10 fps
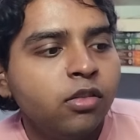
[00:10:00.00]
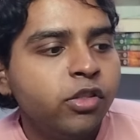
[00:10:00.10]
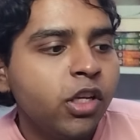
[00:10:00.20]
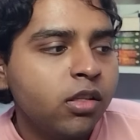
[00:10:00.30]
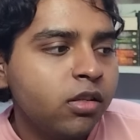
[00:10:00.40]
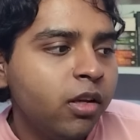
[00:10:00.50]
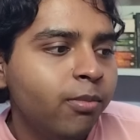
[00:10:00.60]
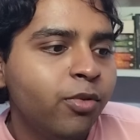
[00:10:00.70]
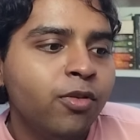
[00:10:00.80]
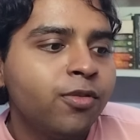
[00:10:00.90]
just
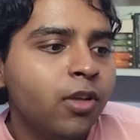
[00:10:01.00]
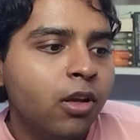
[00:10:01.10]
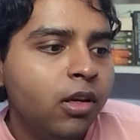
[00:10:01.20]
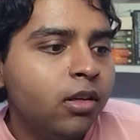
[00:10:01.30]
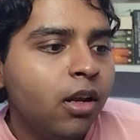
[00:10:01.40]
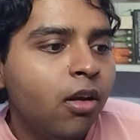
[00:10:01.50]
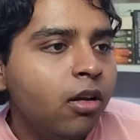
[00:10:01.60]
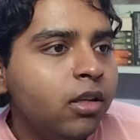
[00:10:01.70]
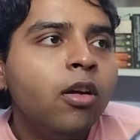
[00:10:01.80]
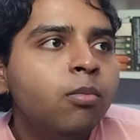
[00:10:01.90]
improves on it a
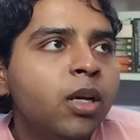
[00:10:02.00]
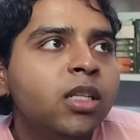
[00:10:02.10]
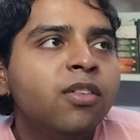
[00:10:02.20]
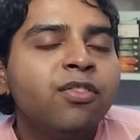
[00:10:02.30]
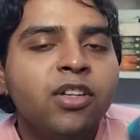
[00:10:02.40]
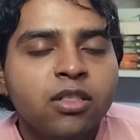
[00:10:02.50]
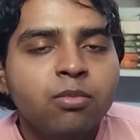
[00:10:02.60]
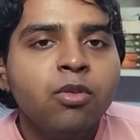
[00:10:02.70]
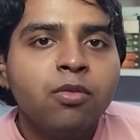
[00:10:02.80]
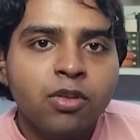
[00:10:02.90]
lot. But the
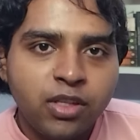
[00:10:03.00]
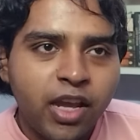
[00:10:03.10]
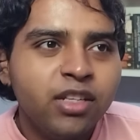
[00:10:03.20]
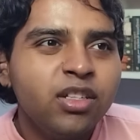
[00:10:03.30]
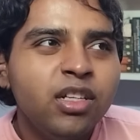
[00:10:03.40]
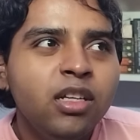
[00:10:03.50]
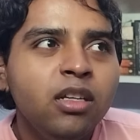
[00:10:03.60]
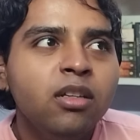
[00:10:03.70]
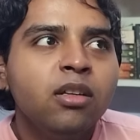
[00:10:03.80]
first book was entry